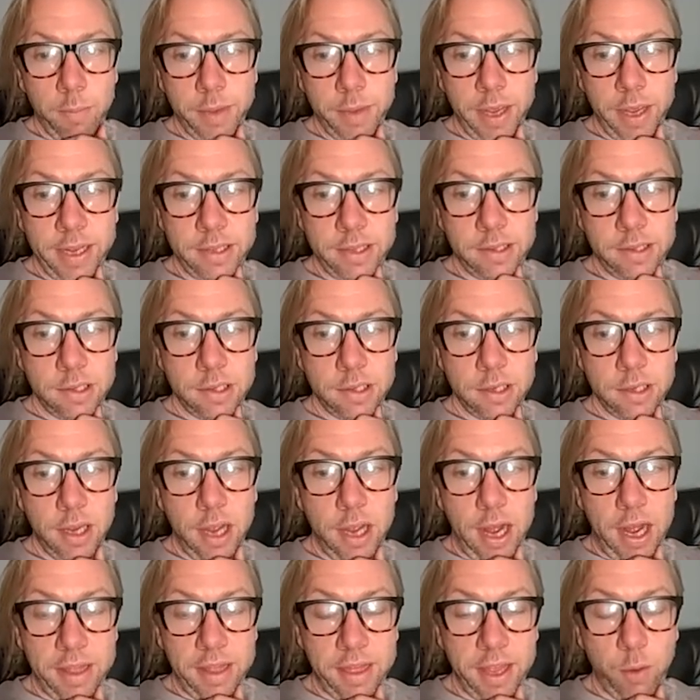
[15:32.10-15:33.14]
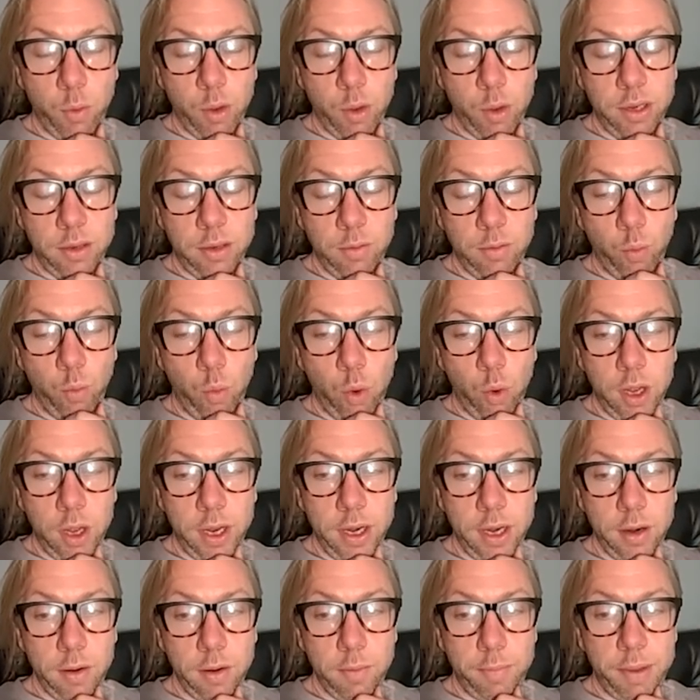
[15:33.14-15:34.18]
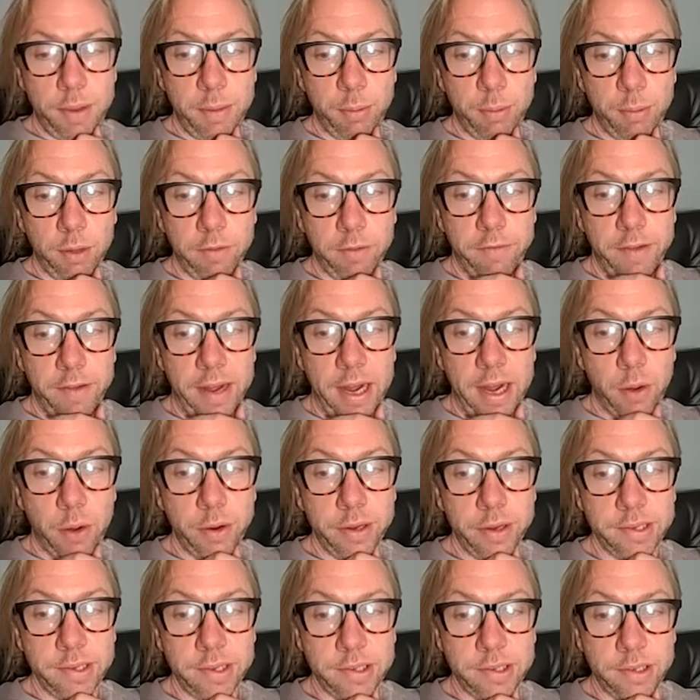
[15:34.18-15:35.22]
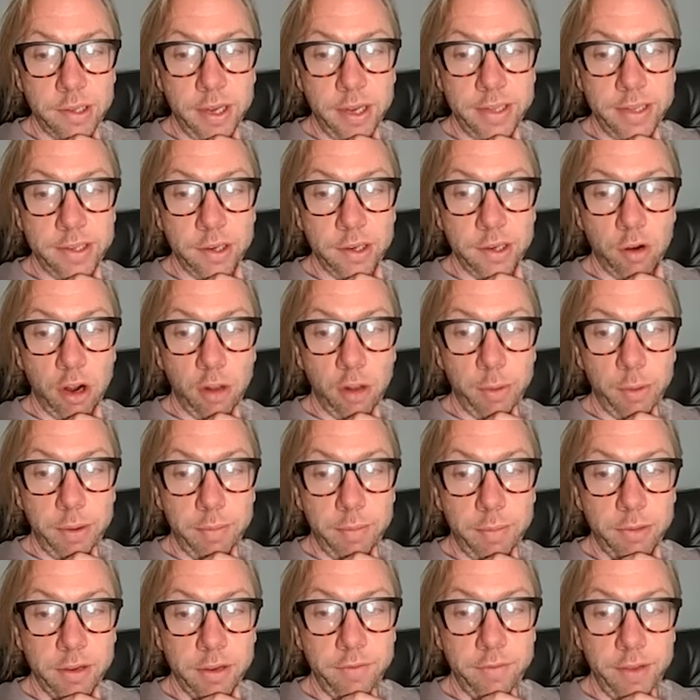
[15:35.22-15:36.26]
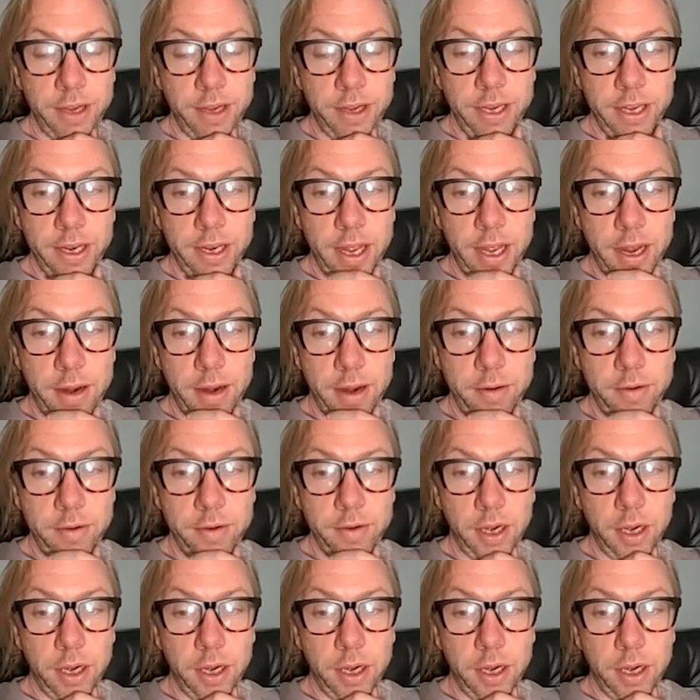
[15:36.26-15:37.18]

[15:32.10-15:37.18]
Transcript: It's I think what people have found is it's incredibly convenient and